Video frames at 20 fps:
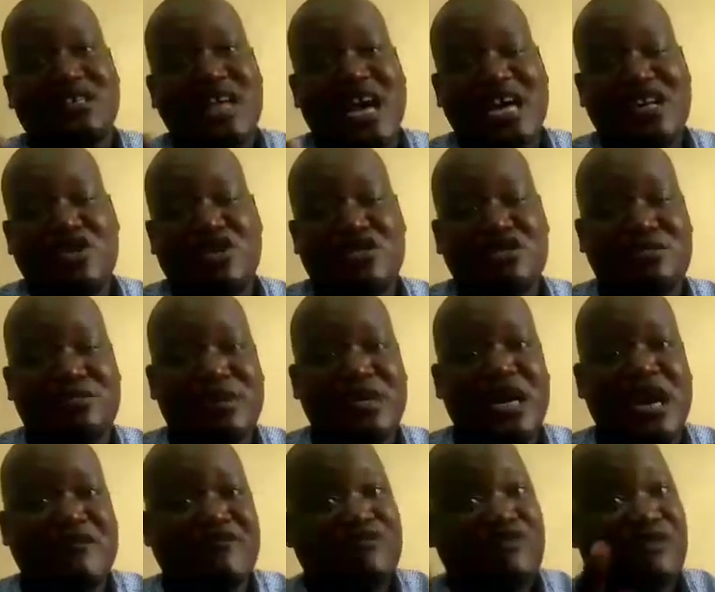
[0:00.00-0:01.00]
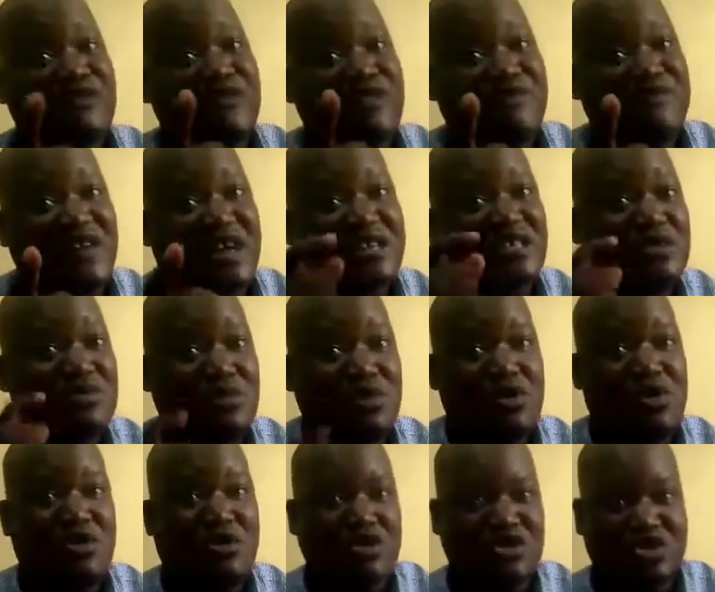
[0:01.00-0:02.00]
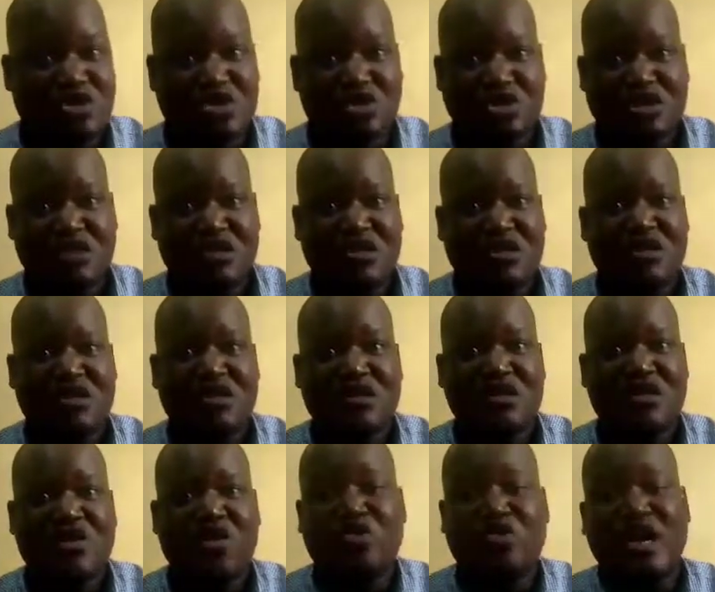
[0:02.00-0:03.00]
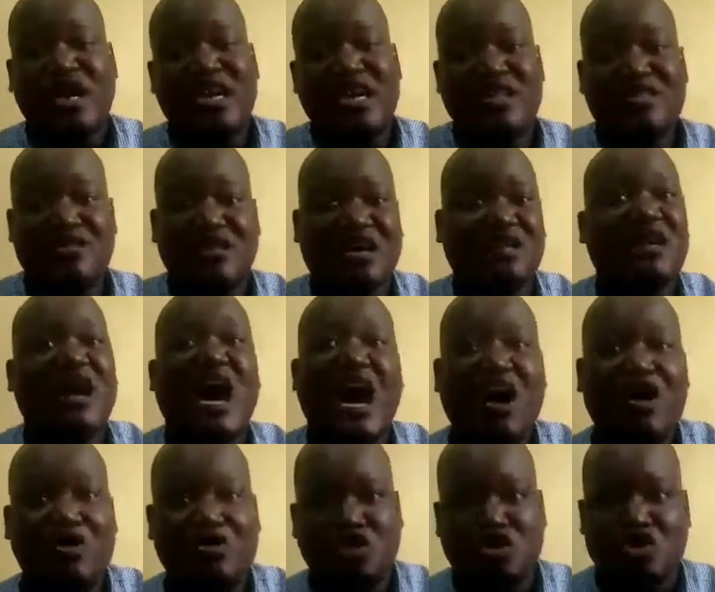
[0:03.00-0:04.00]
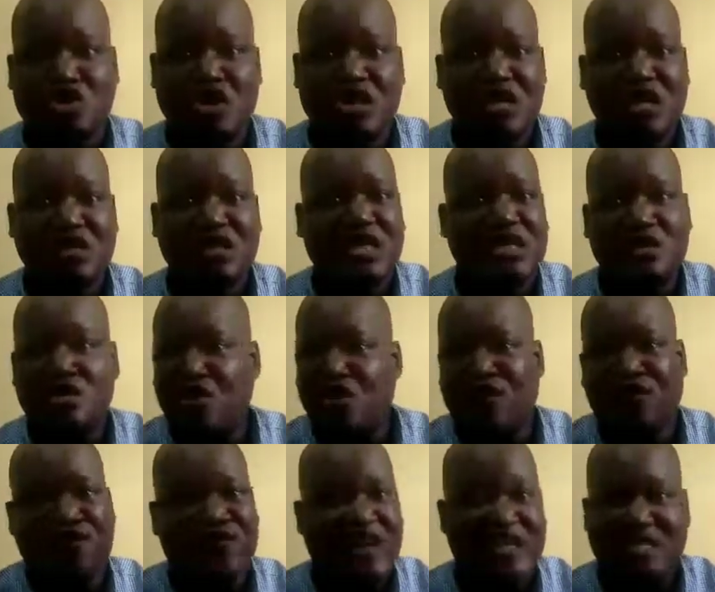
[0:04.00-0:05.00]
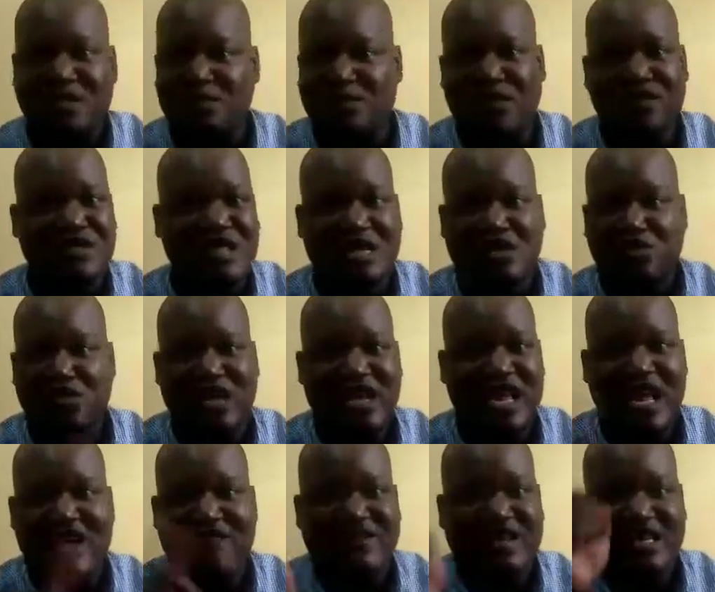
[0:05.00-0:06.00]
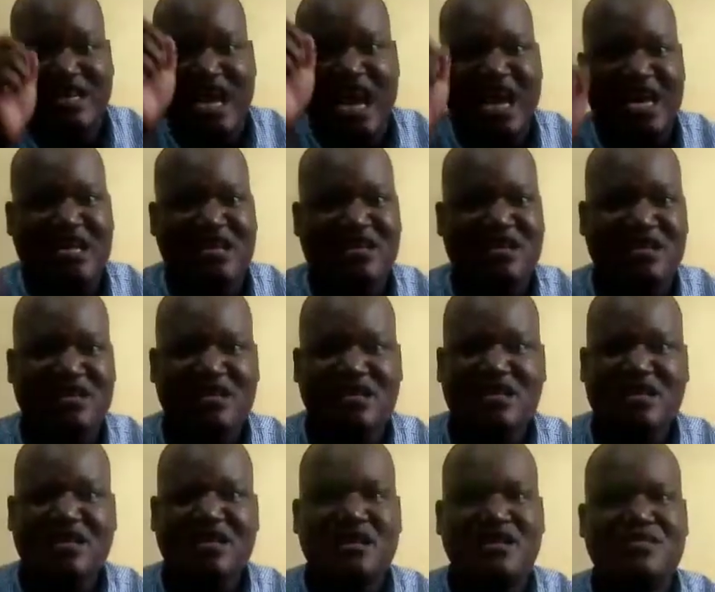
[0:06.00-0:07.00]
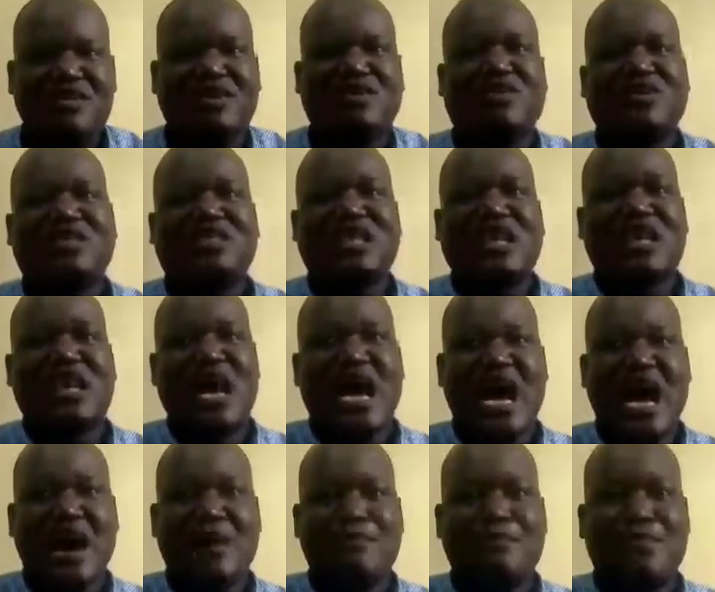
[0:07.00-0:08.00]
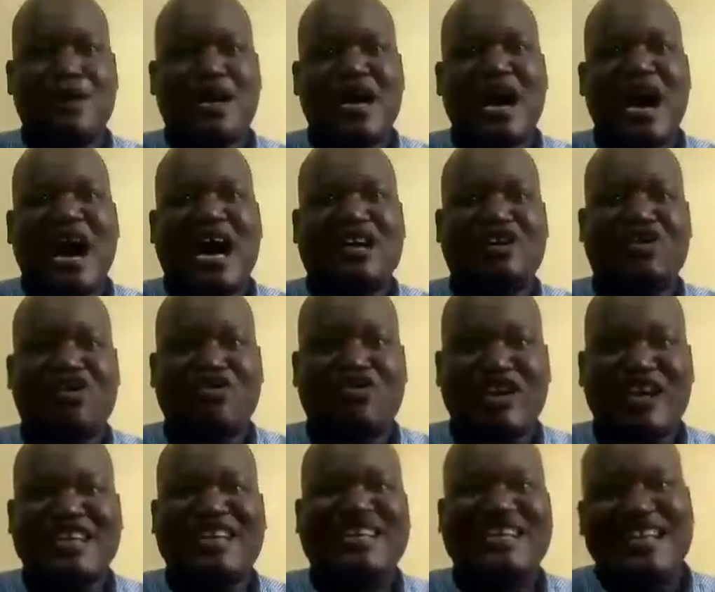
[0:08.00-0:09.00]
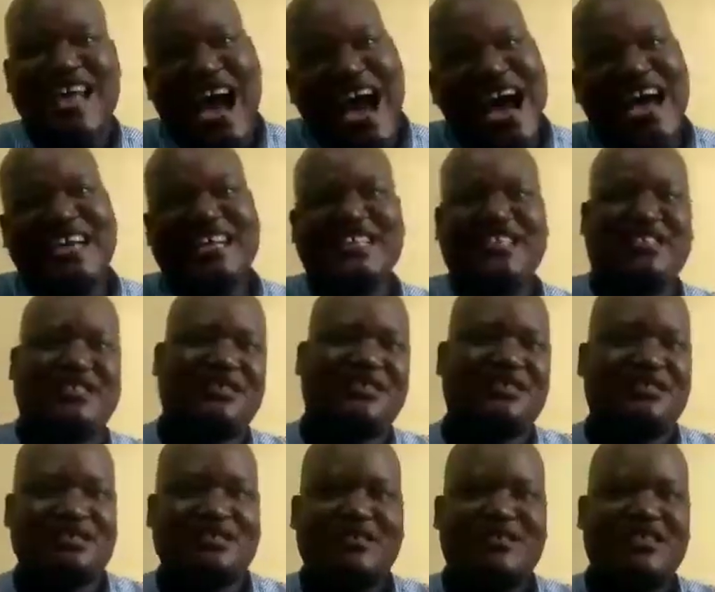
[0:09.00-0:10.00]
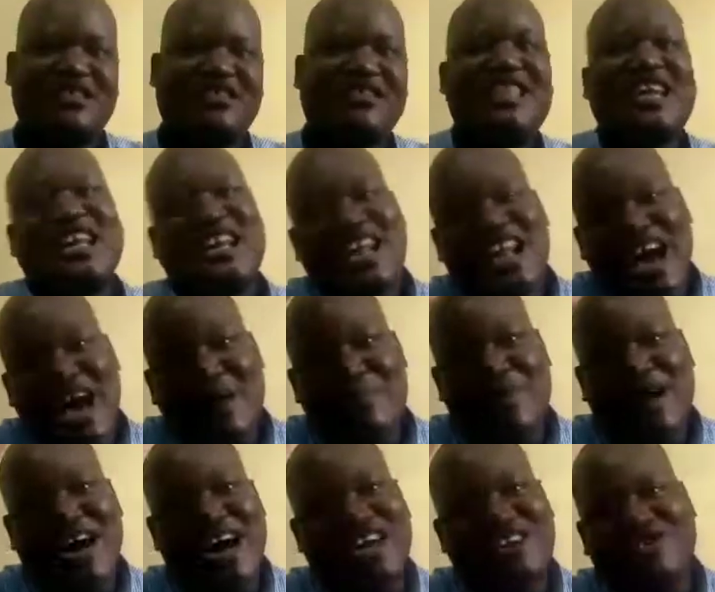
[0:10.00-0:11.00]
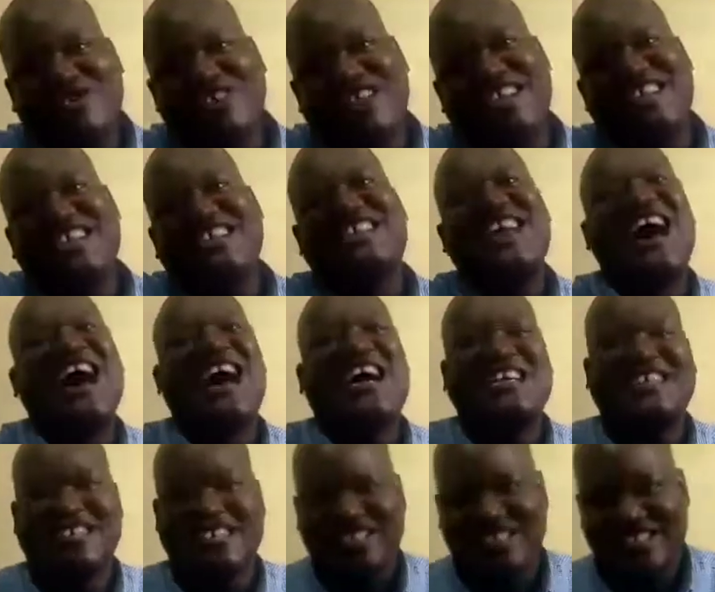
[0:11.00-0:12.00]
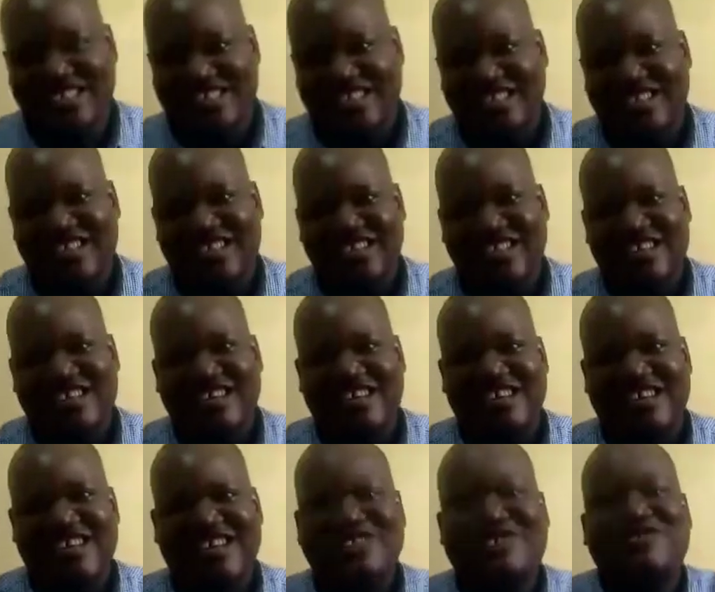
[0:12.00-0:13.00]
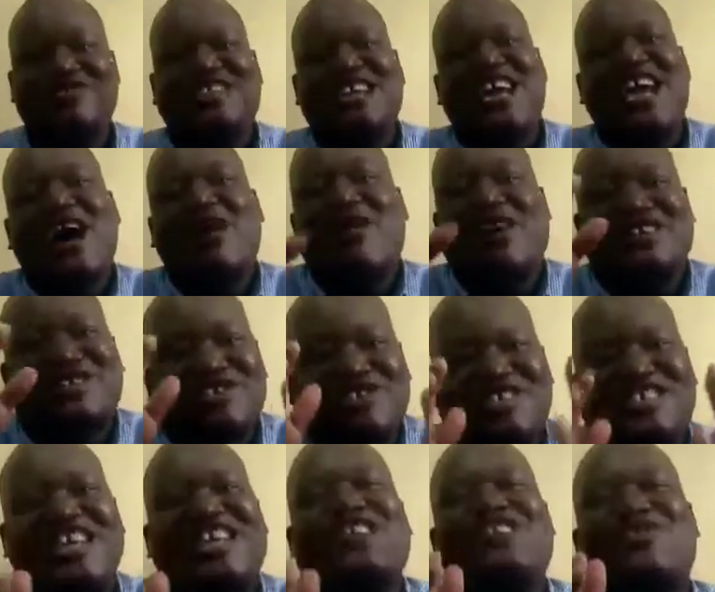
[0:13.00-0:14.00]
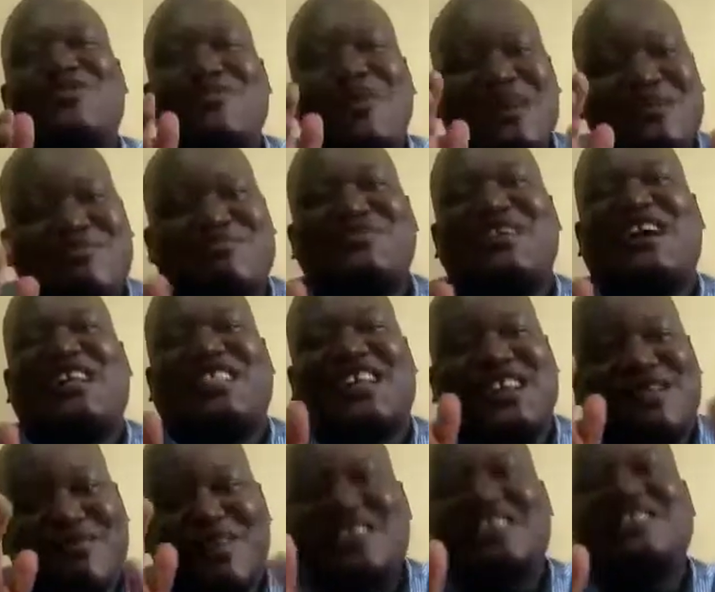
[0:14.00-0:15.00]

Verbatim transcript: died on behalf of the firstborns. Already in that house, there's no firstborn that will ever die because the lamb had already died. The lamb had already died. Today, I want to tell you, my brother and my